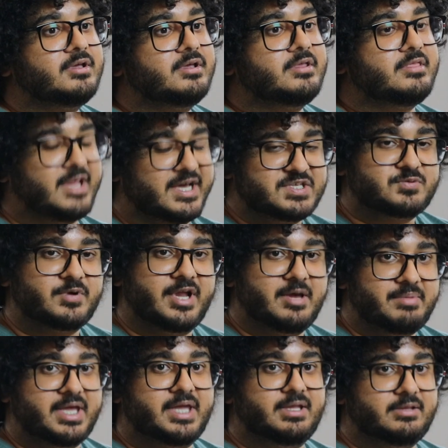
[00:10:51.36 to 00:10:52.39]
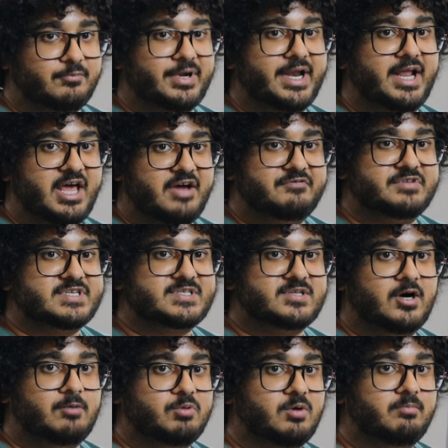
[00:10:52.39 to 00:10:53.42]
that's when I left
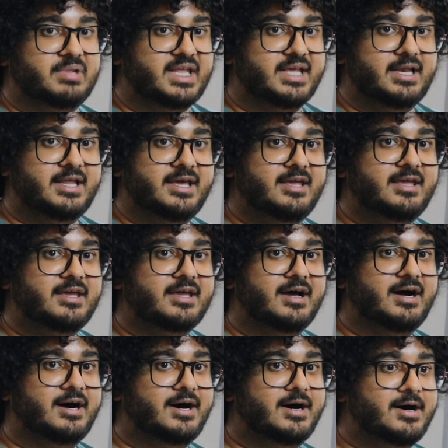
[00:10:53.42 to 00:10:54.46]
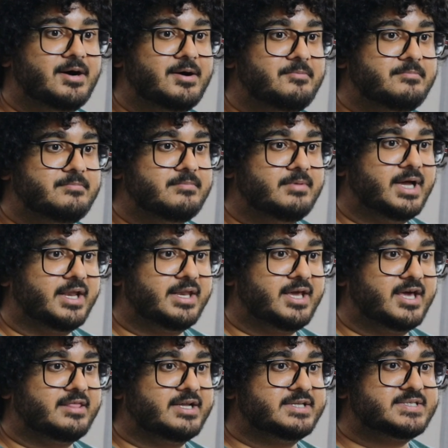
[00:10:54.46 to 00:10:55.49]
Islam completely. And yeah,
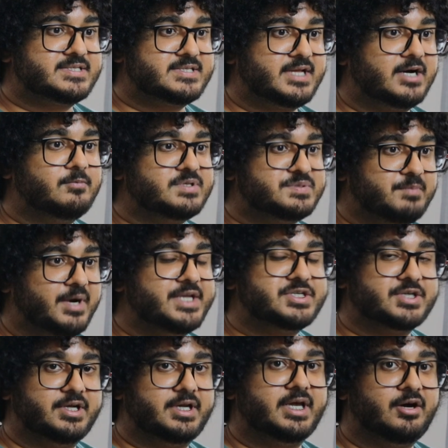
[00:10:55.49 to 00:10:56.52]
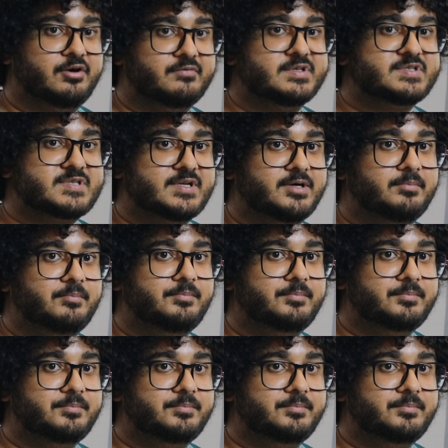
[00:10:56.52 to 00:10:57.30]
that was my journey out of Islam.